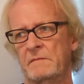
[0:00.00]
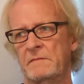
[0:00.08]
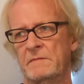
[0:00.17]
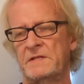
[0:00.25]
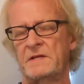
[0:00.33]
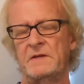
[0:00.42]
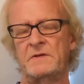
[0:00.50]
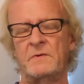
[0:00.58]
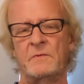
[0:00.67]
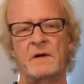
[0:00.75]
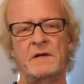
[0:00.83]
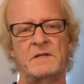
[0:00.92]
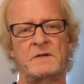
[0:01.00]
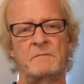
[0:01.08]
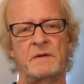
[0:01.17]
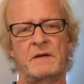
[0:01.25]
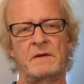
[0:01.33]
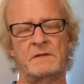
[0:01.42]
situation,
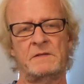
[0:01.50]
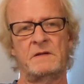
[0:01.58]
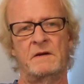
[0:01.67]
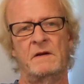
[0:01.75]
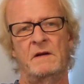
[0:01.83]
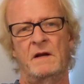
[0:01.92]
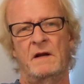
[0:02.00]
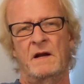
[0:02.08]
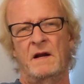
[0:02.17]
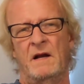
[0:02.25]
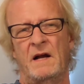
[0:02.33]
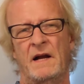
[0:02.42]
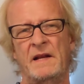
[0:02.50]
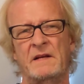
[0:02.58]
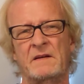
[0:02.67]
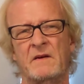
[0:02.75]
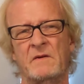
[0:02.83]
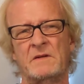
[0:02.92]
because I
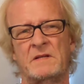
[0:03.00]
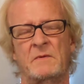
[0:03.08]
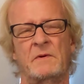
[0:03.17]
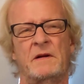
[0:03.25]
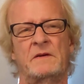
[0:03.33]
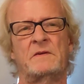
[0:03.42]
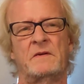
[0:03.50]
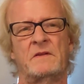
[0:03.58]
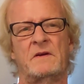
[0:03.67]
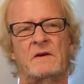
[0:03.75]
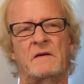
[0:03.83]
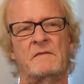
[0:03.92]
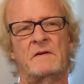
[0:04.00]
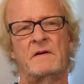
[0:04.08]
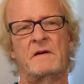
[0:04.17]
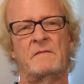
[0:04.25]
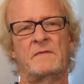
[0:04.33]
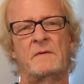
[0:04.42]
didn't notice it when I took the cover
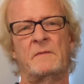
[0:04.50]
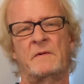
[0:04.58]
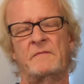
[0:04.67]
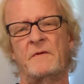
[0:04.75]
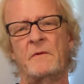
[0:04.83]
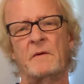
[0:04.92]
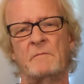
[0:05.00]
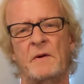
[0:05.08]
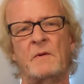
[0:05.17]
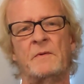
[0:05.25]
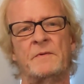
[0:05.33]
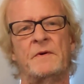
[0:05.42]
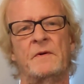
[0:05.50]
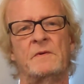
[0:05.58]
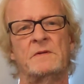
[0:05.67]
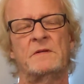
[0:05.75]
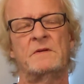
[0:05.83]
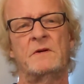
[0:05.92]
off. There were 4 bolt
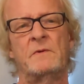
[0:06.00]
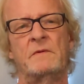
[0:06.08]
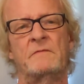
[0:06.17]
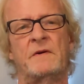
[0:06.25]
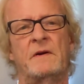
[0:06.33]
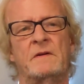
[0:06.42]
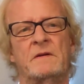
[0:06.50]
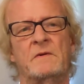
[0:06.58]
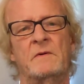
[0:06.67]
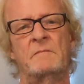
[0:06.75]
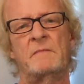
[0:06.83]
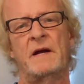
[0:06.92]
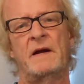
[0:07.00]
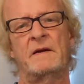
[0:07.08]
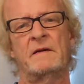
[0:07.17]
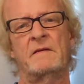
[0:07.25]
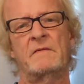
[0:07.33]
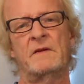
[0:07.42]
holes, 2 in front, 2 in
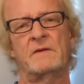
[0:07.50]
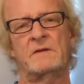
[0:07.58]
back. The